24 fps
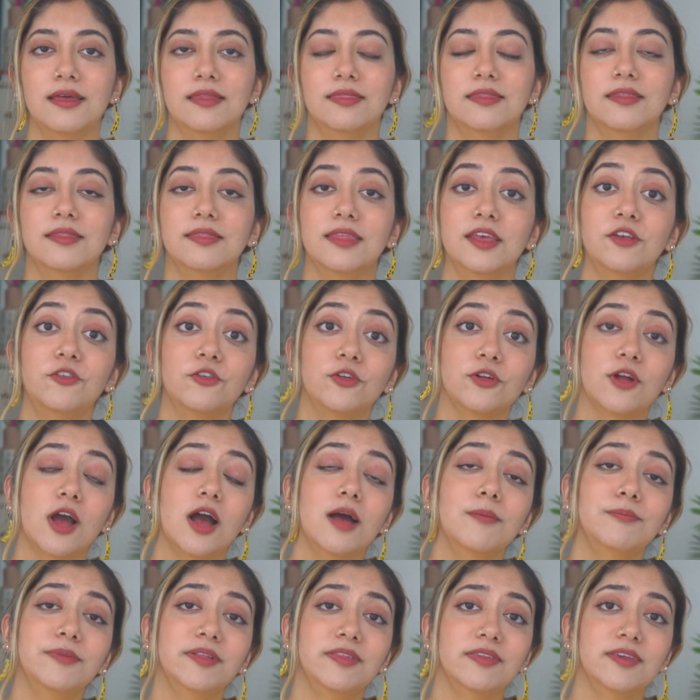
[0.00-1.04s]
then they should
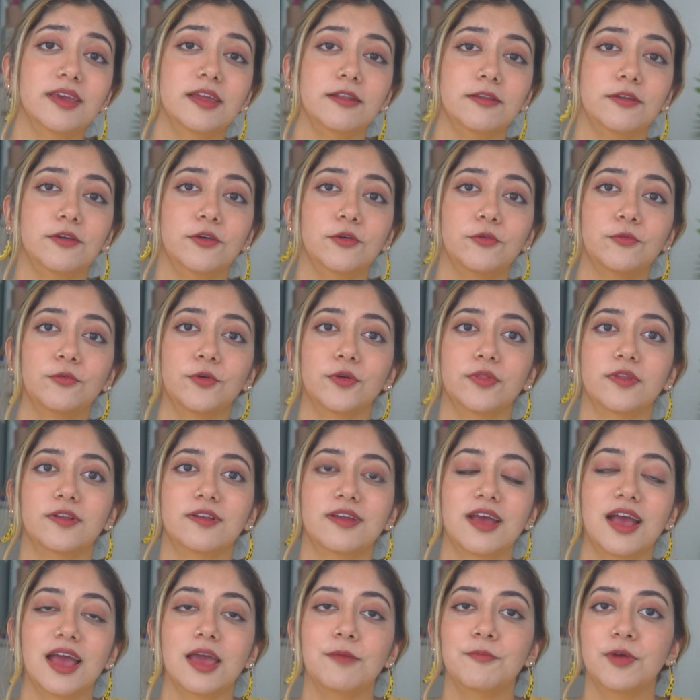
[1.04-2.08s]
compensate you for the
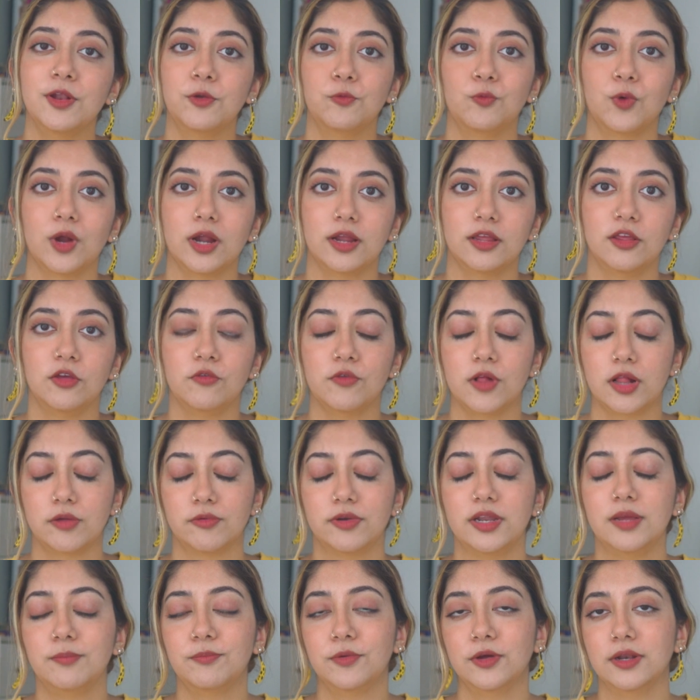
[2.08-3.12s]
time and work you've
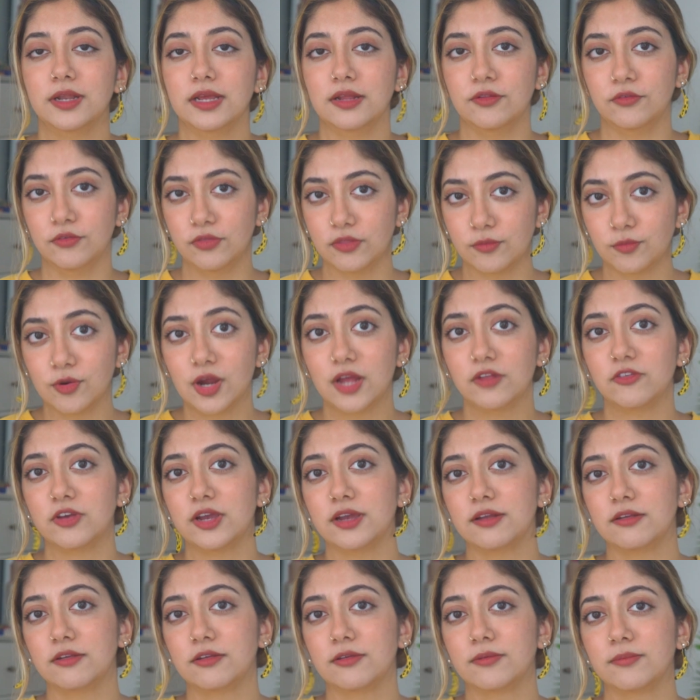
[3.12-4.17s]
already put into the
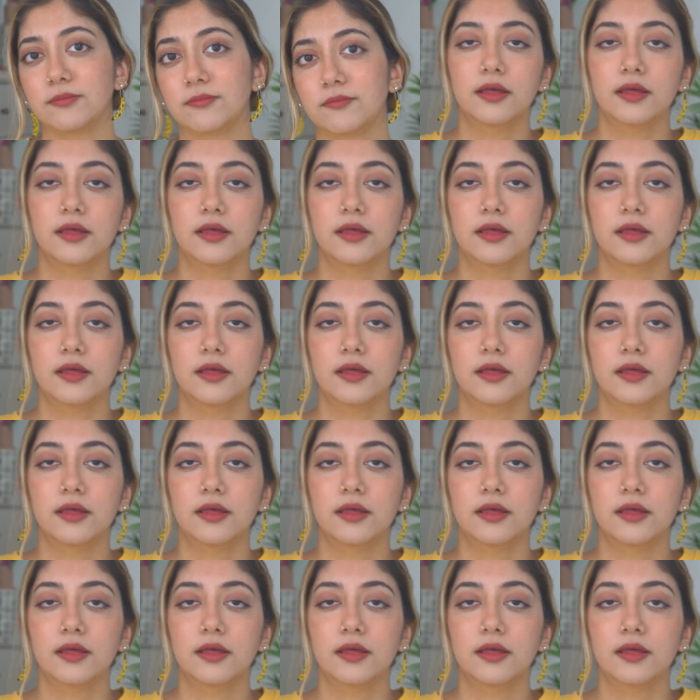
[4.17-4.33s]
project.